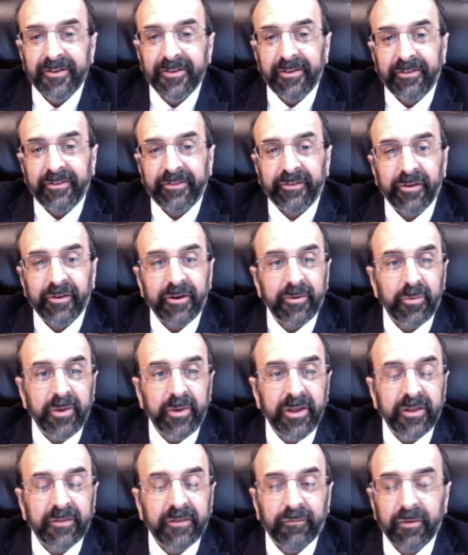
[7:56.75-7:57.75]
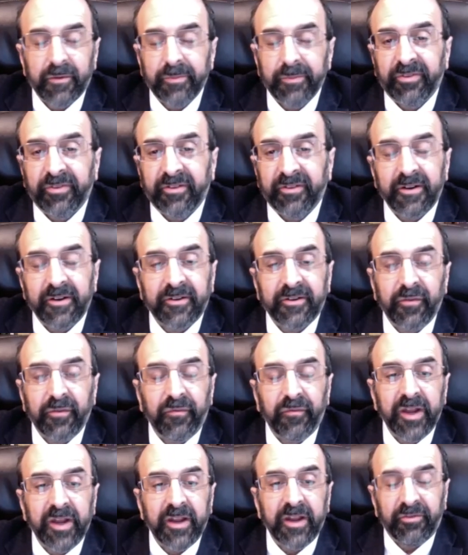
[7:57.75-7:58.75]
to start with, from start to
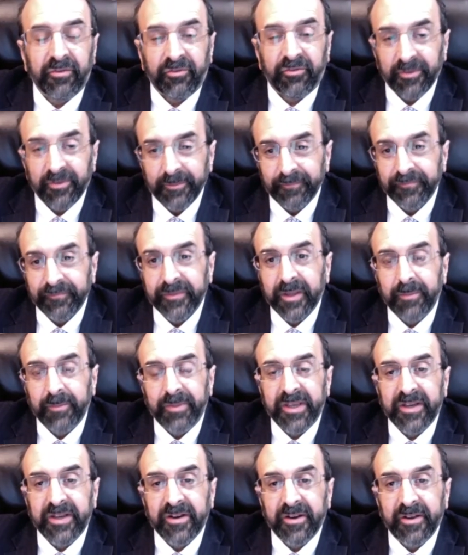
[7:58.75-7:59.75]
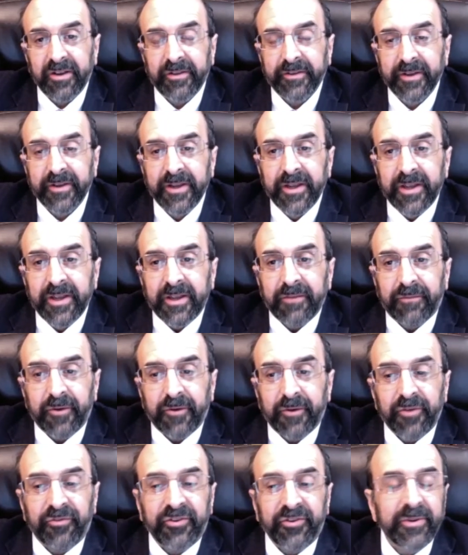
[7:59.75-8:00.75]
finish, because
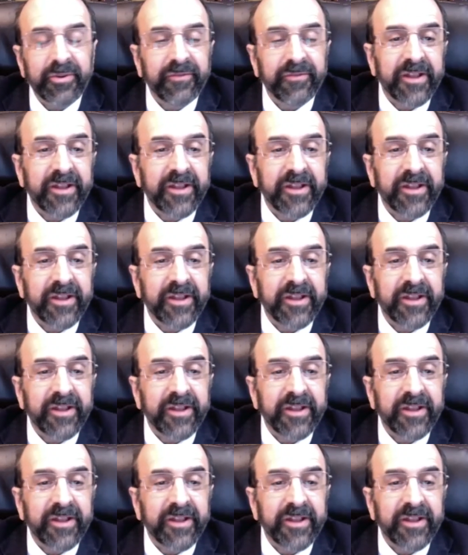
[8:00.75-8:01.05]
first you